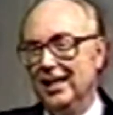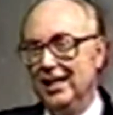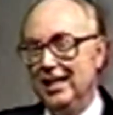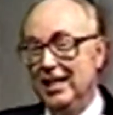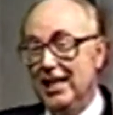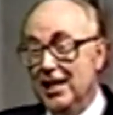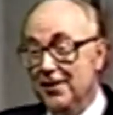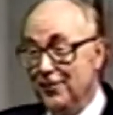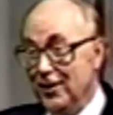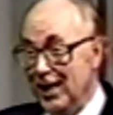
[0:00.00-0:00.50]

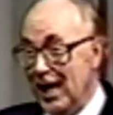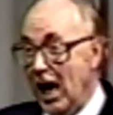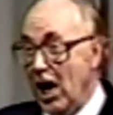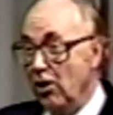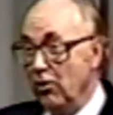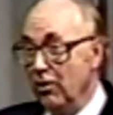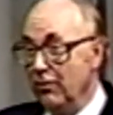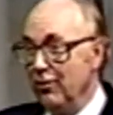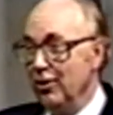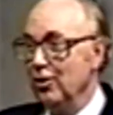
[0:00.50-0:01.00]
Even,
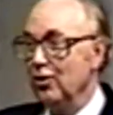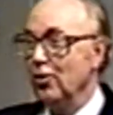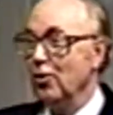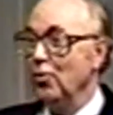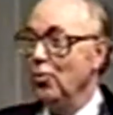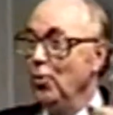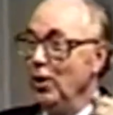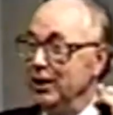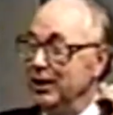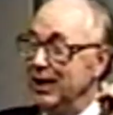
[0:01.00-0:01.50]
however,
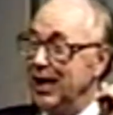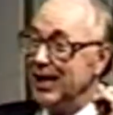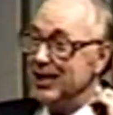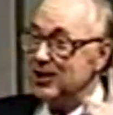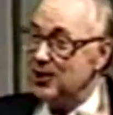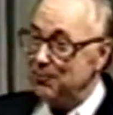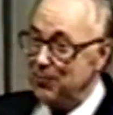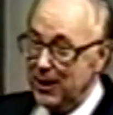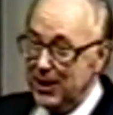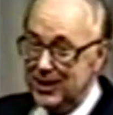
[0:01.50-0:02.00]
when God
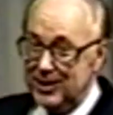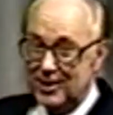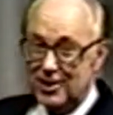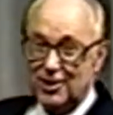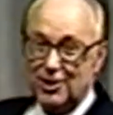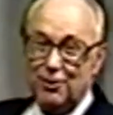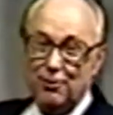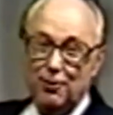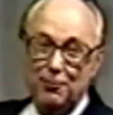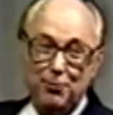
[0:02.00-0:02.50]
speaks
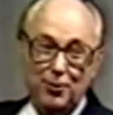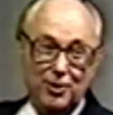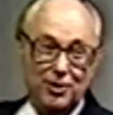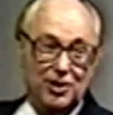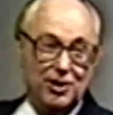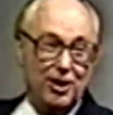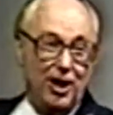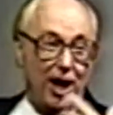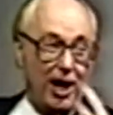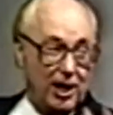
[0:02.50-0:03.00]
to a
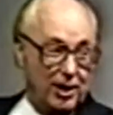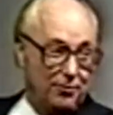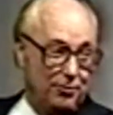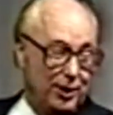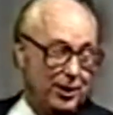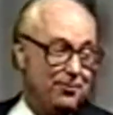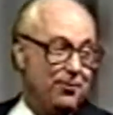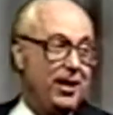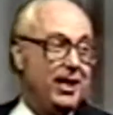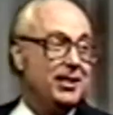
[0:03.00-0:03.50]
person
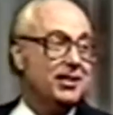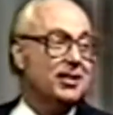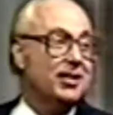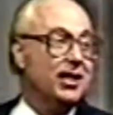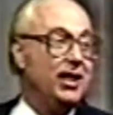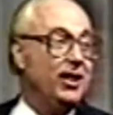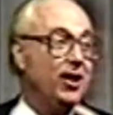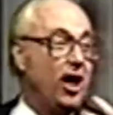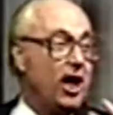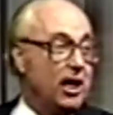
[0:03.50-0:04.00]
audibly, makes
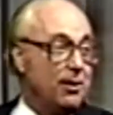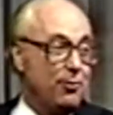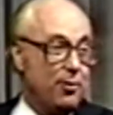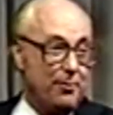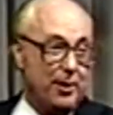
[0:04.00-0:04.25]
an audible